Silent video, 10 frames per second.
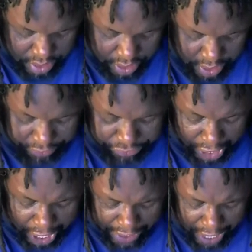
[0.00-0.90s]
And
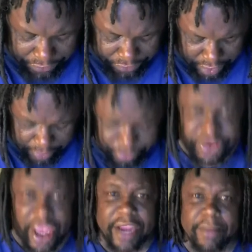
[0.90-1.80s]
John answered him,
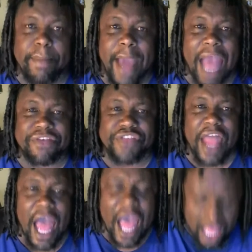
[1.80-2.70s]
saying,
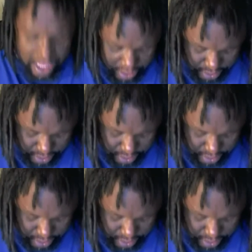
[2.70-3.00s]
Master,